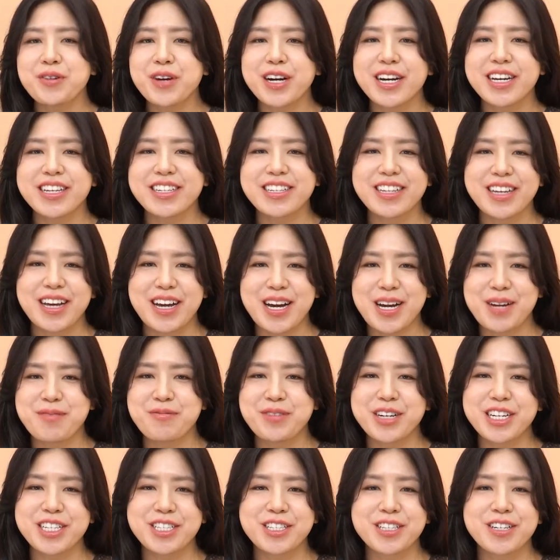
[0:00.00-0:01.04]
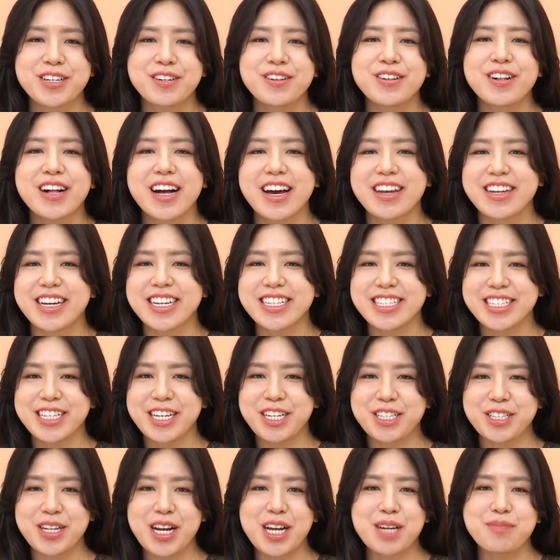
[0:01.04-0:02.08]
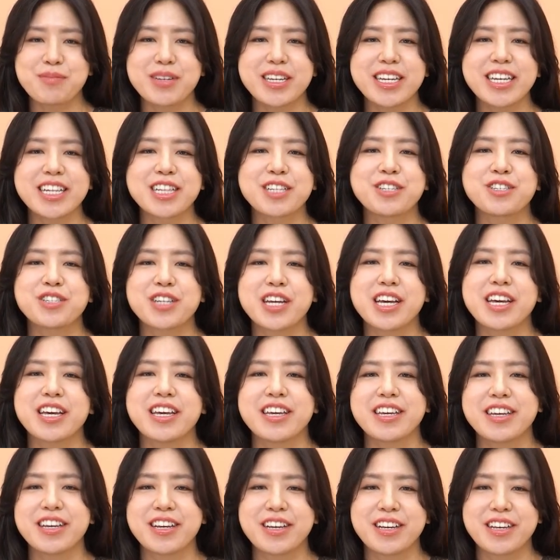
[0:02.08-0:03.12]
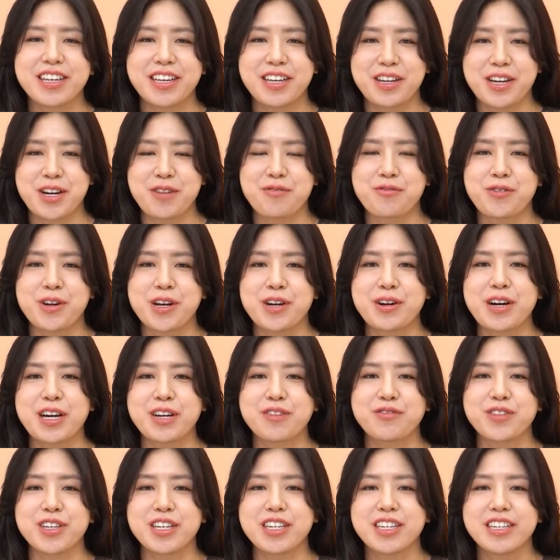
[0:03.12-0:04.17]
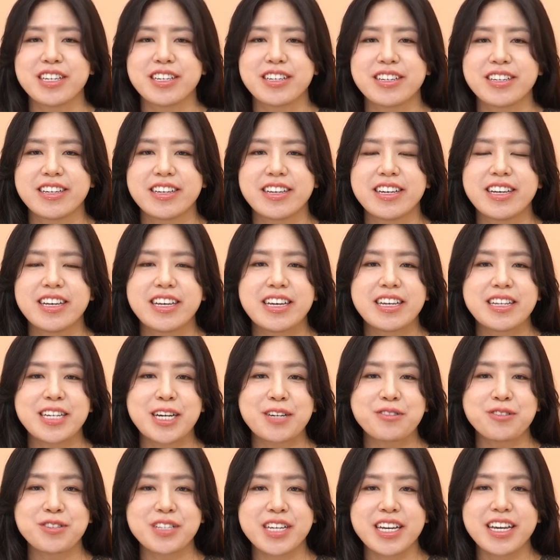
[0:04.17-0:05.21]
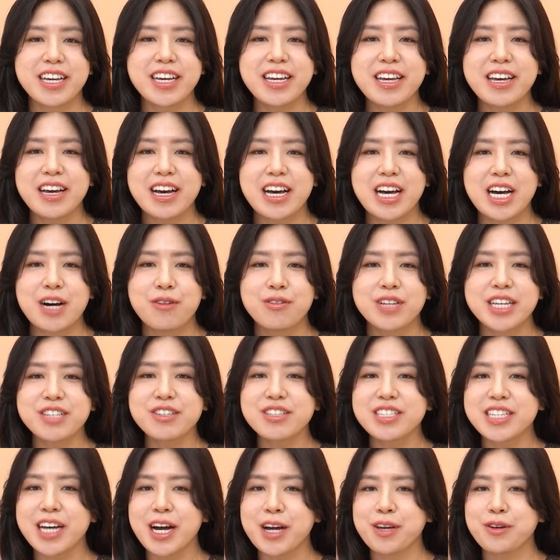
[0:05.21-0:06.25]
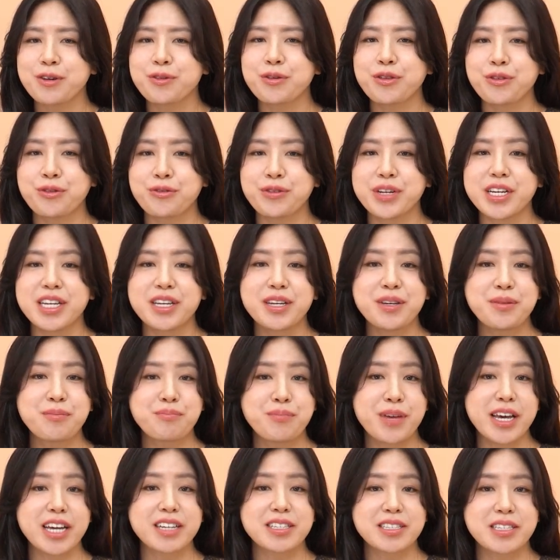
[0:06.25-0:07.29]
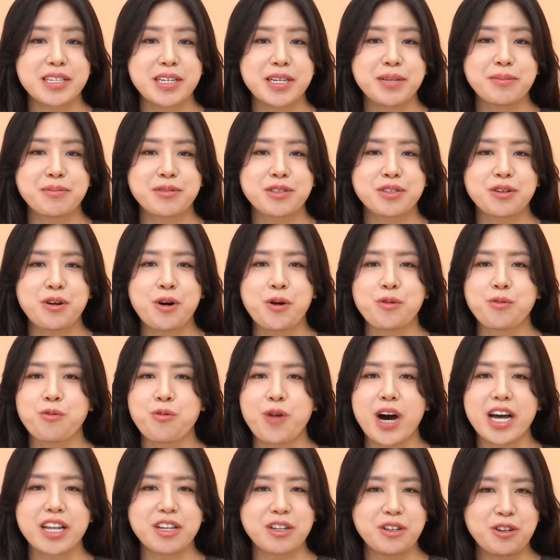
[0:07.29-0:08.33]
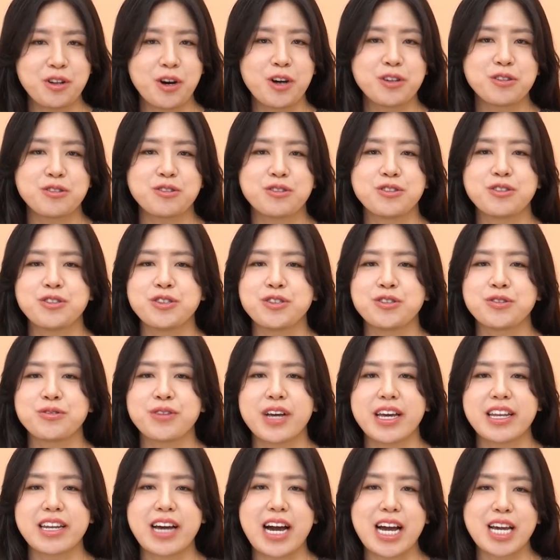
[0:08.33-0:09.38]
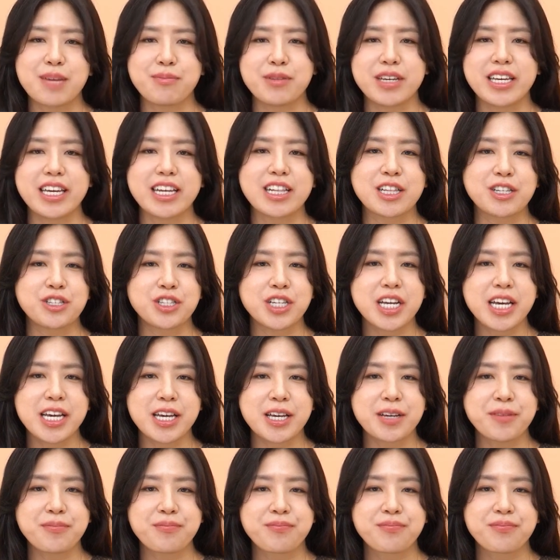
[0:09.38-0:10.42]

everyone, I'm Rachel and I teach IB English A here at royalAIB. Now today, I would like to tell you 3 big tips on what not to do in IB English A.